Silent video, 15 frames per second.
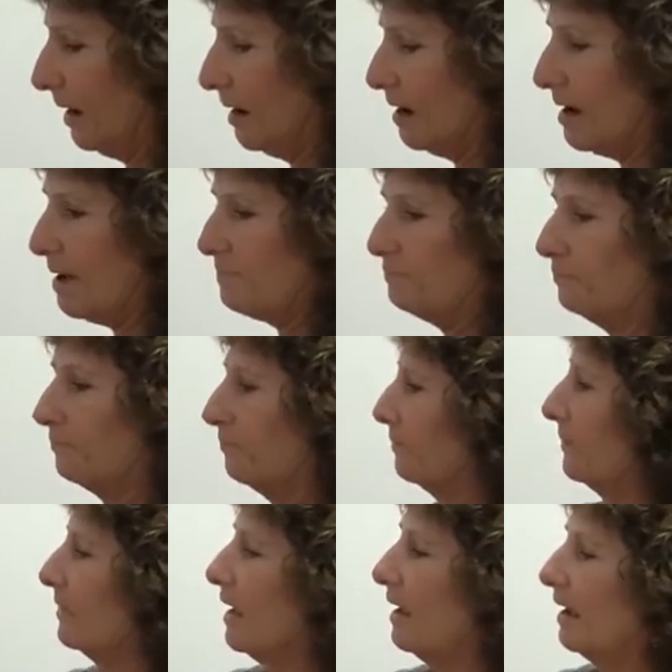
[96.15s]
Um,
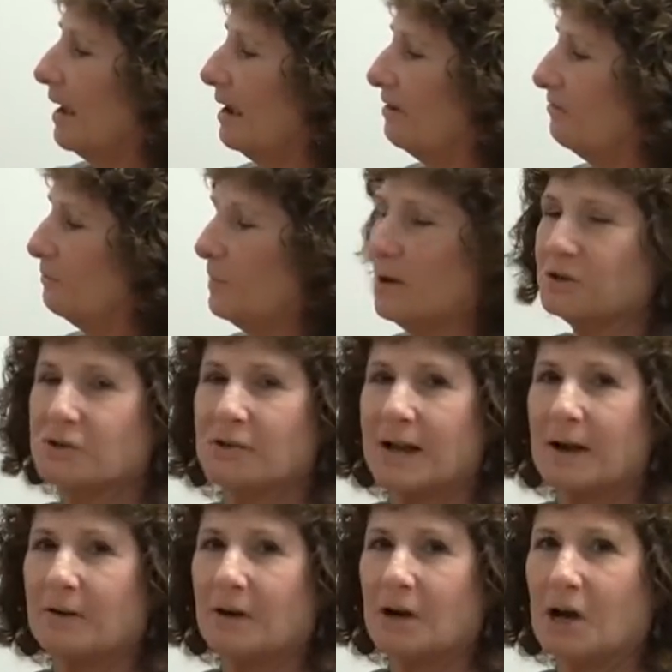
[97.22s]
I've measured
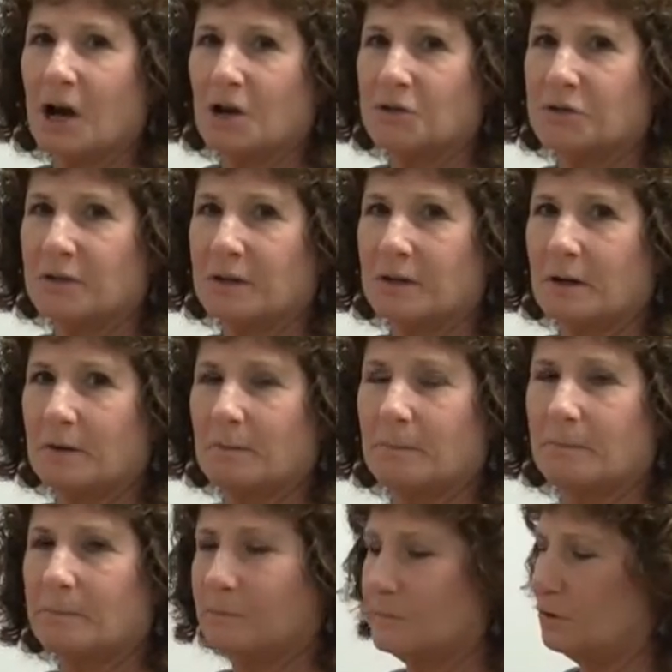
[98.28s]
out 100
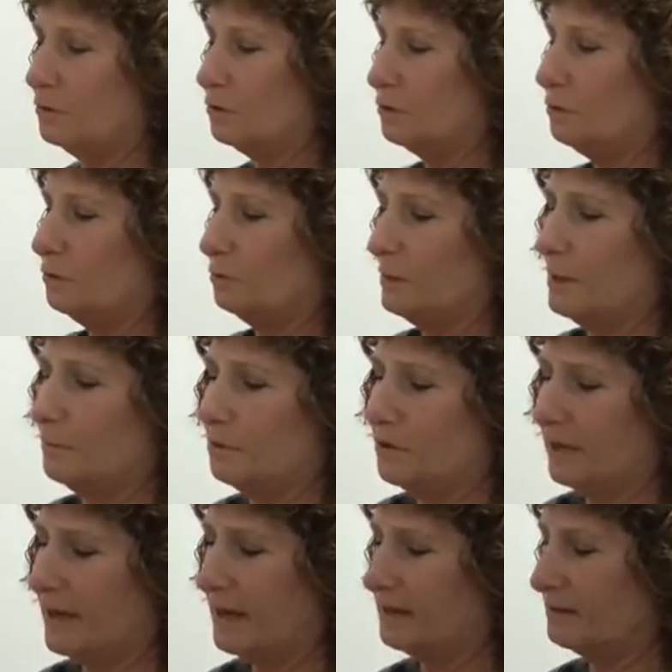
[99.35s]
223
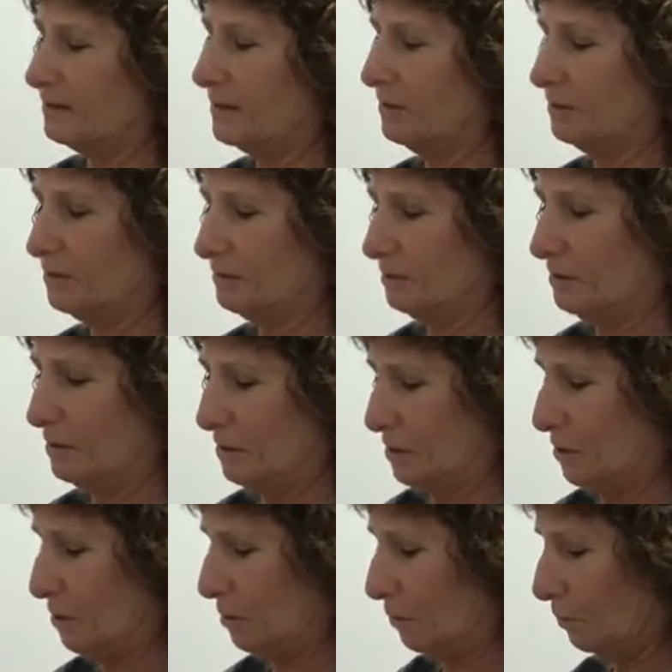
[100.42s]
bullet casings
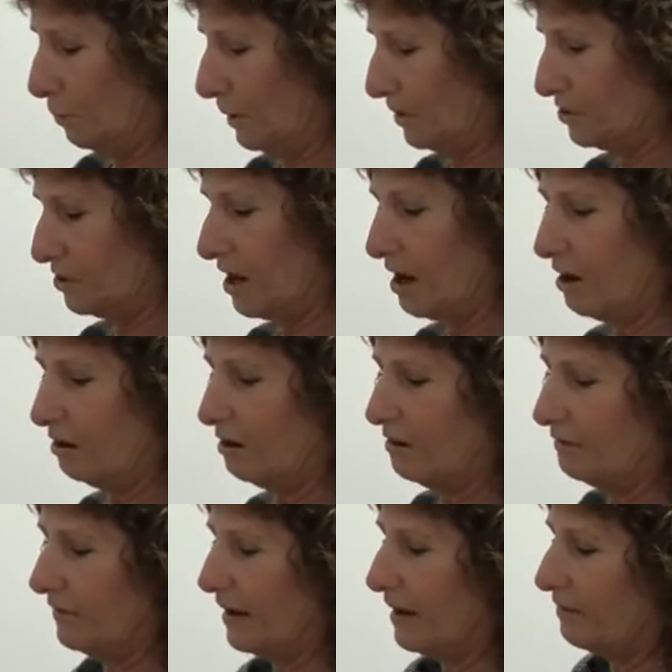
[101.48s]
which are
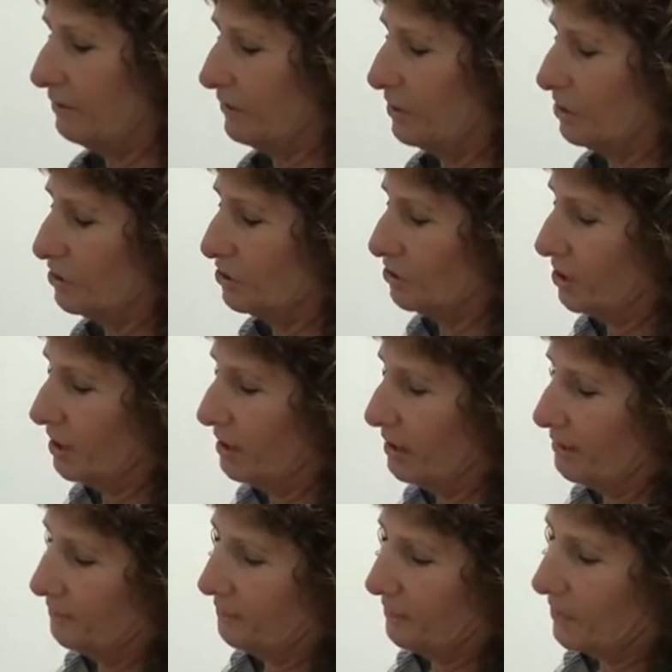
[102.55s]
of average um,